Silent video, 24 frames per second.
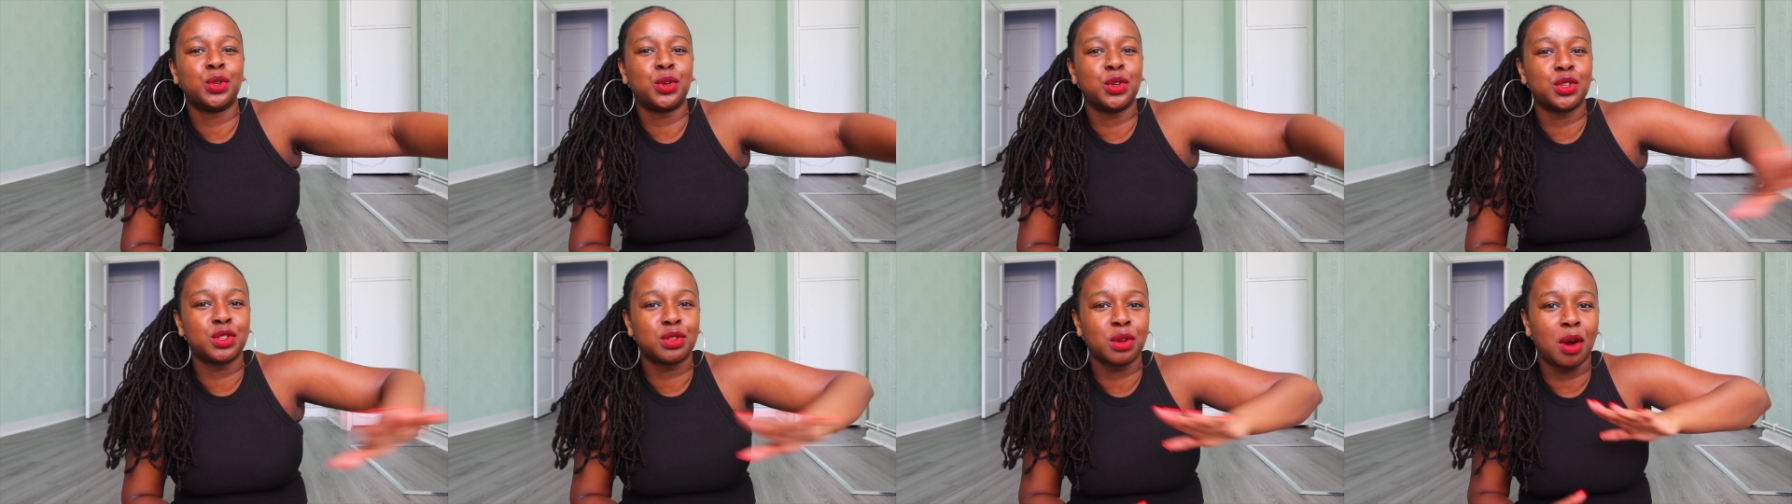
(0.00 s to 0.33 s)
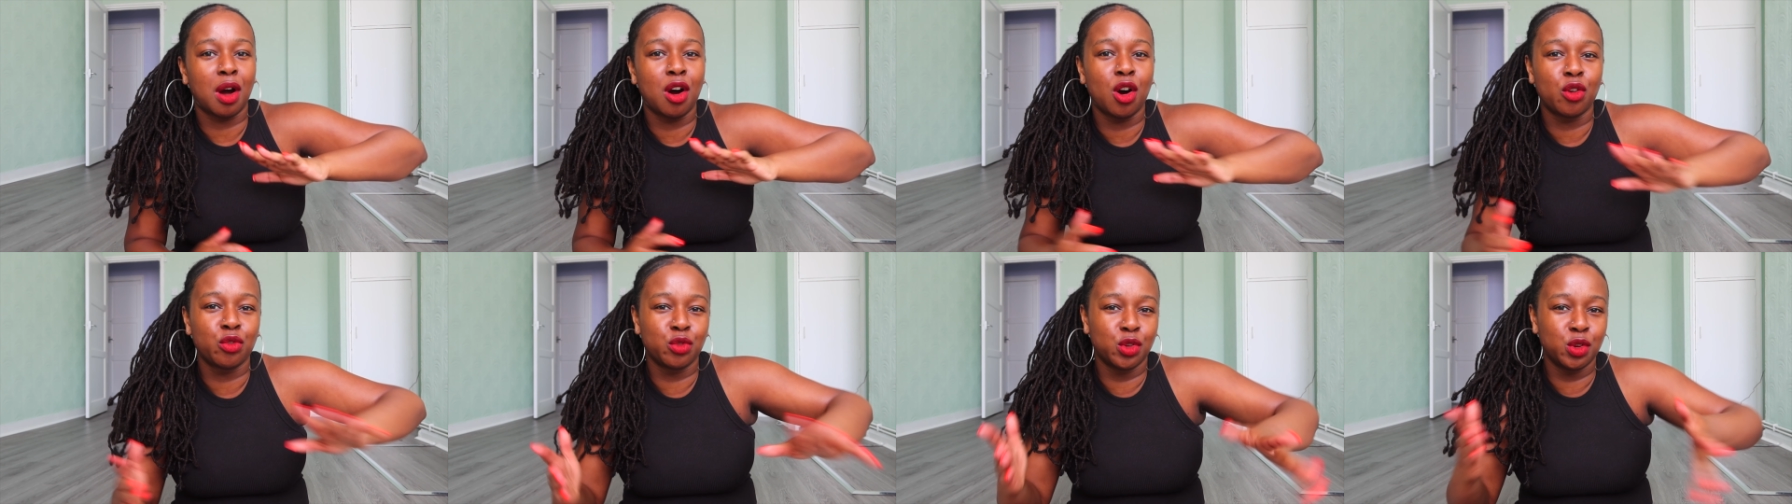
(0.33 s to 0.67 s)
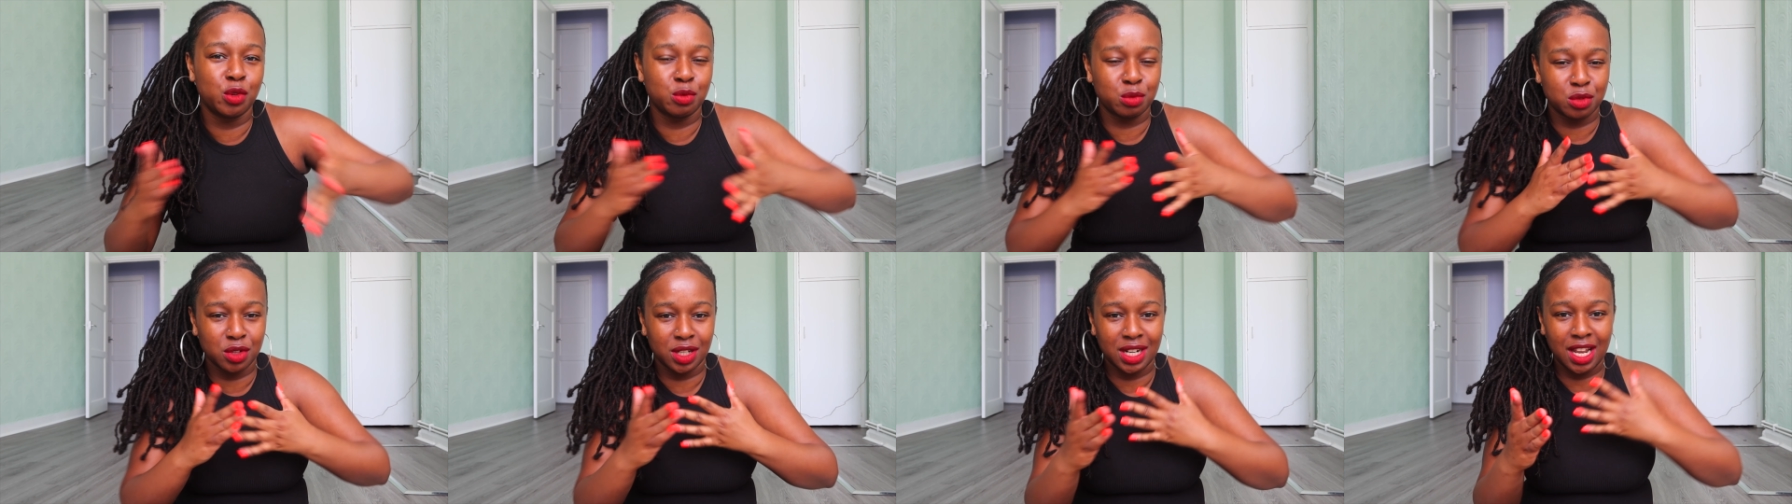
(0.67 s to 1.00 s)
because our
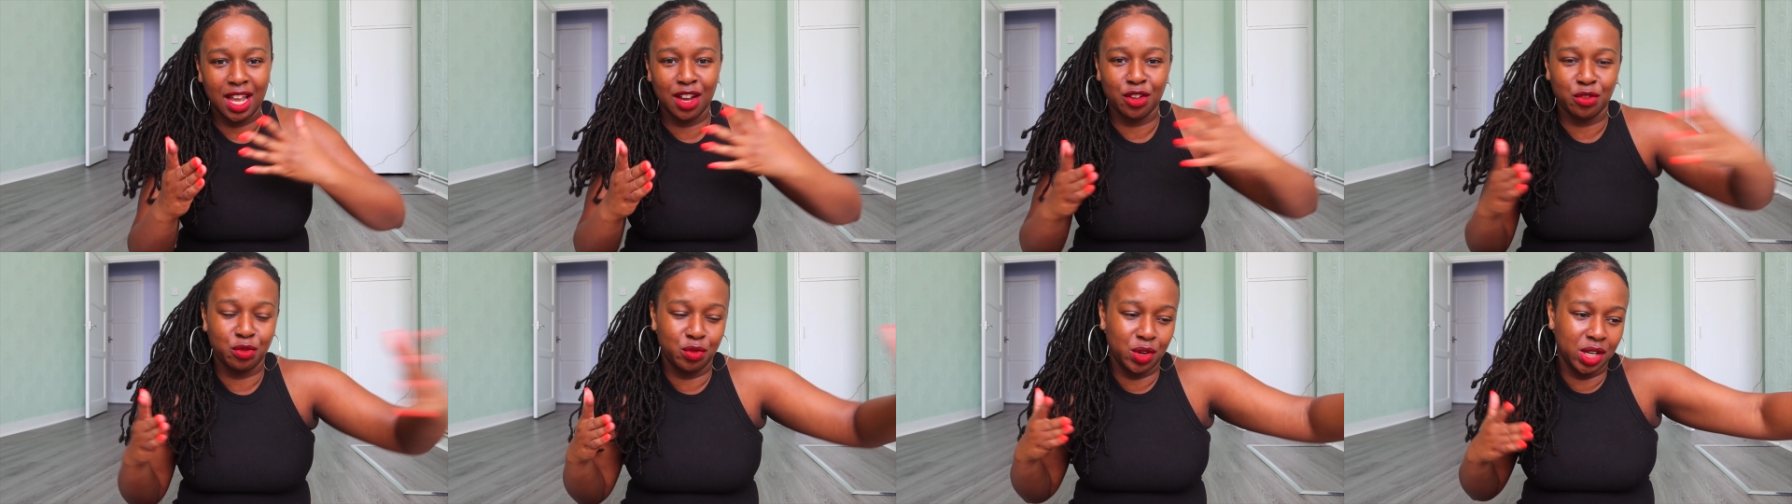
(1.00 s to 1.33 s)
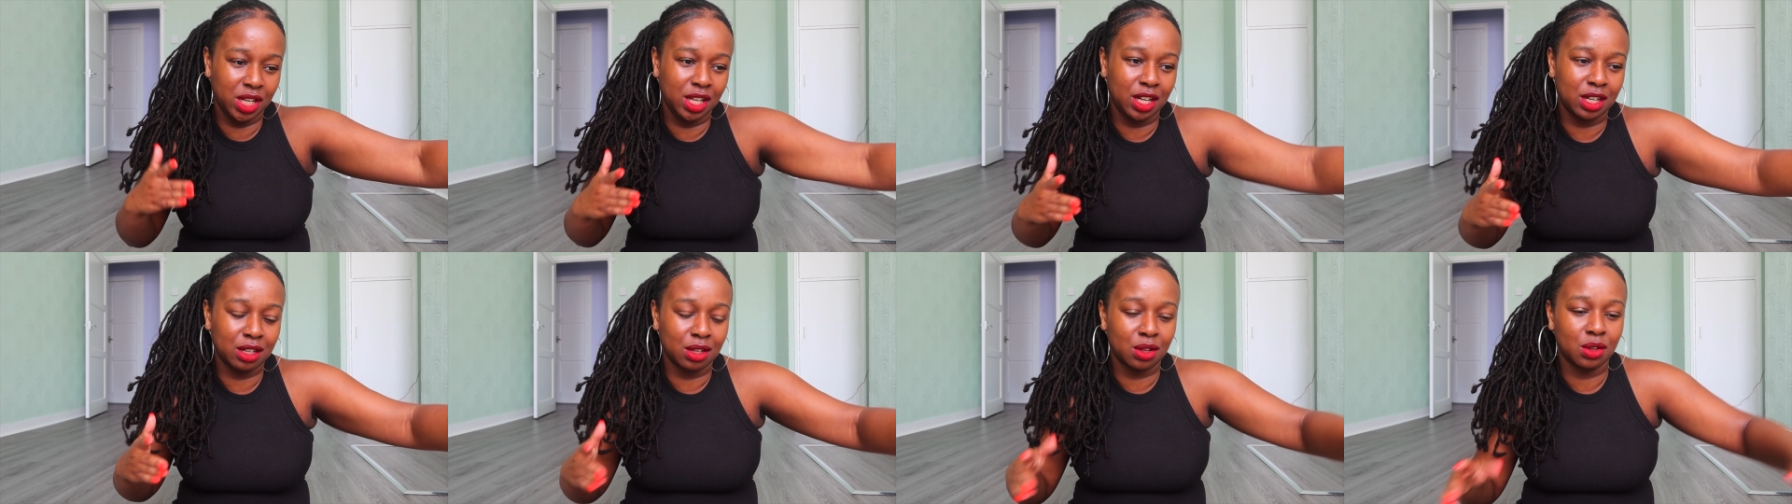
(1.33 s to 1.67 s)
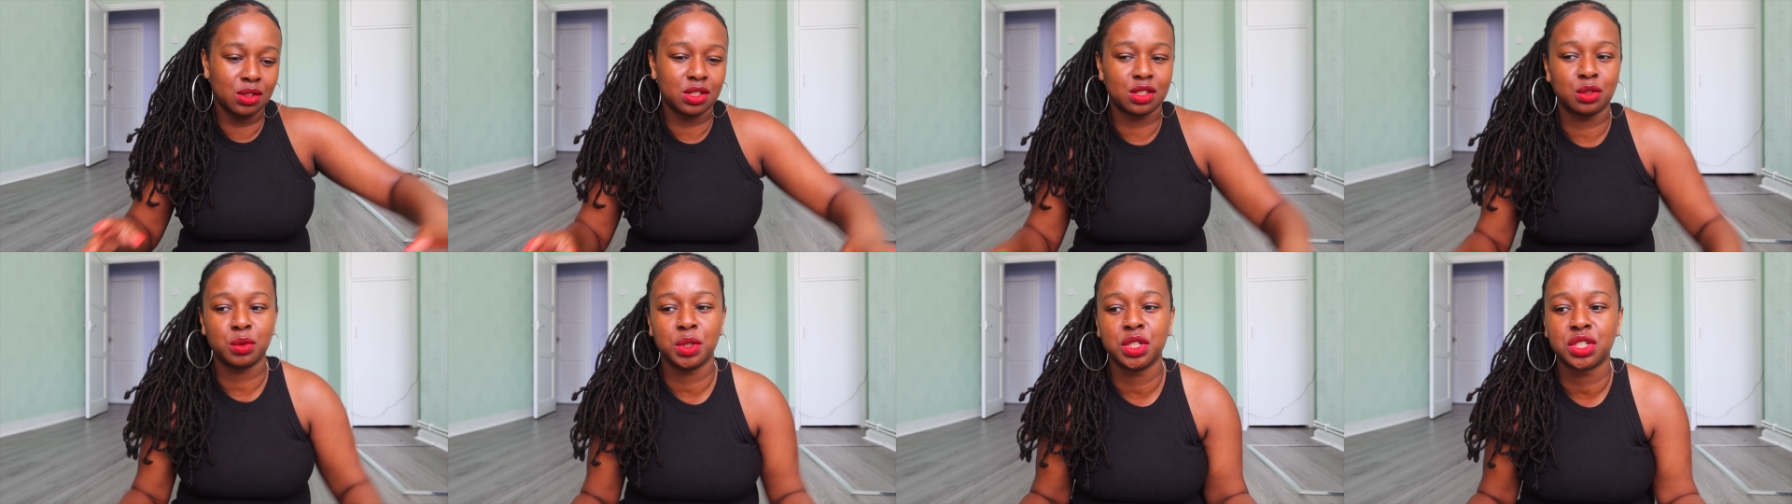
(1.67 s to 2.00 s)
rooms were like really
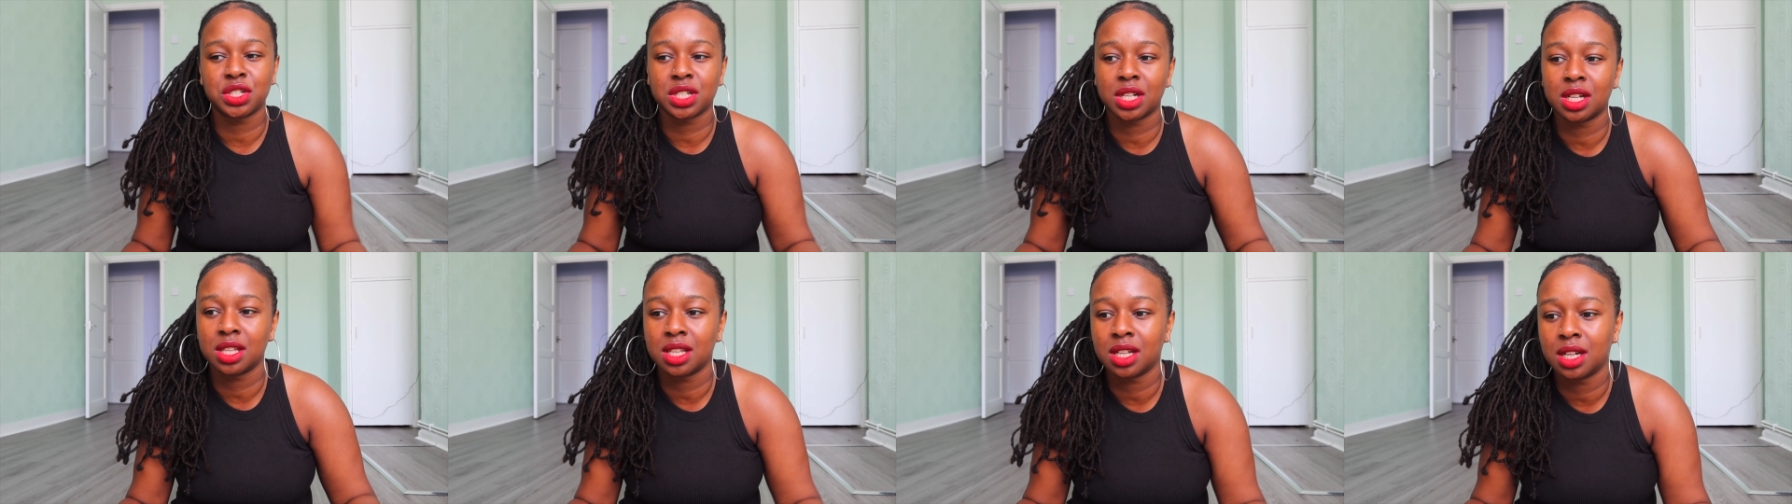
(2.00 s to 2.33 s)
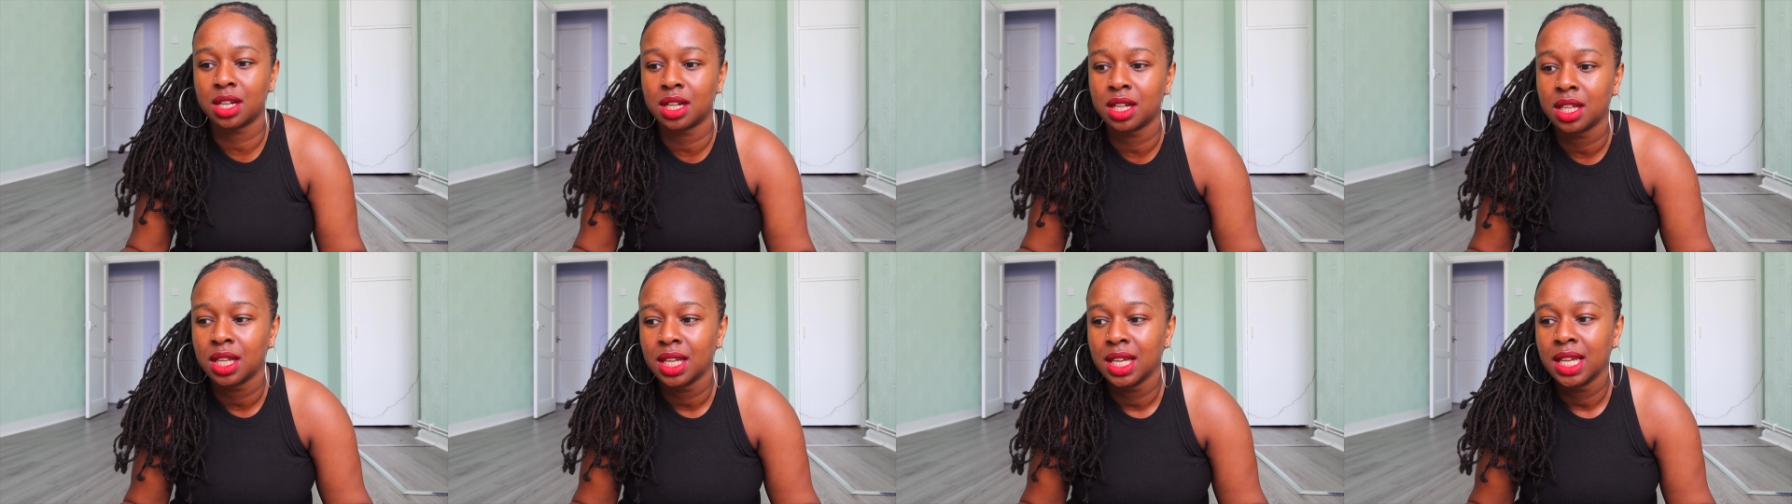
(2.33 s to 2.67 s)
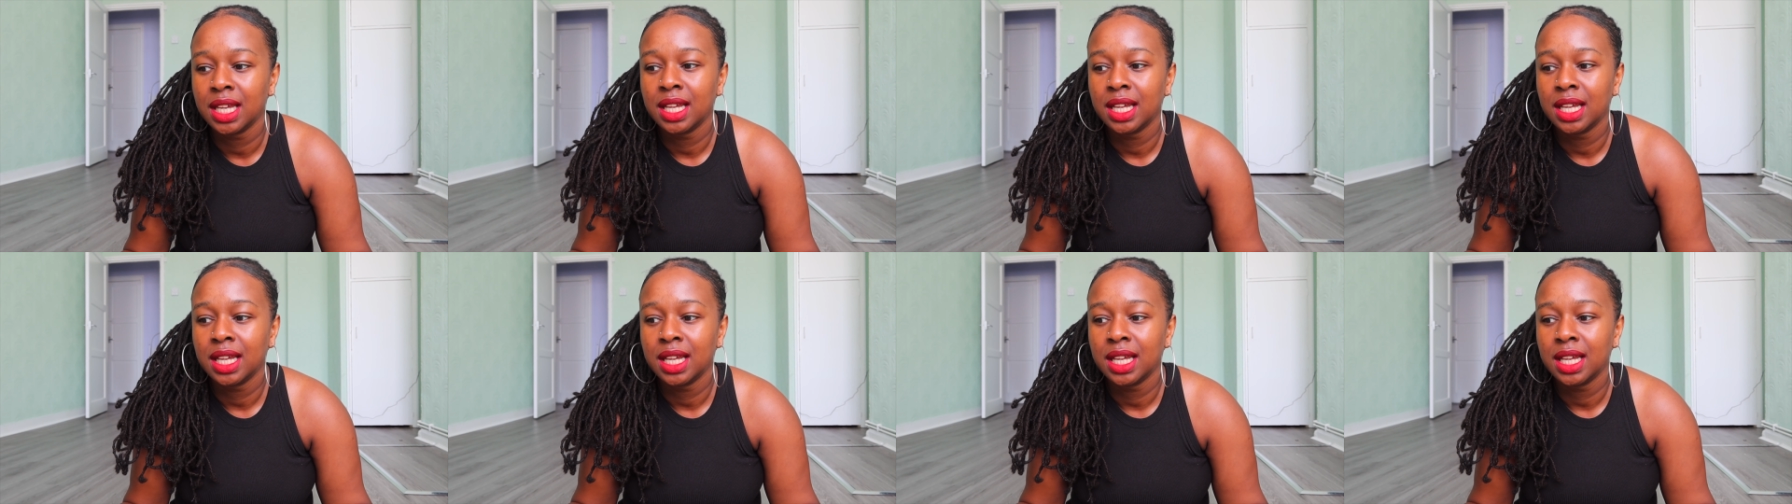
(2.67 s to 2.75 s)
close to each other.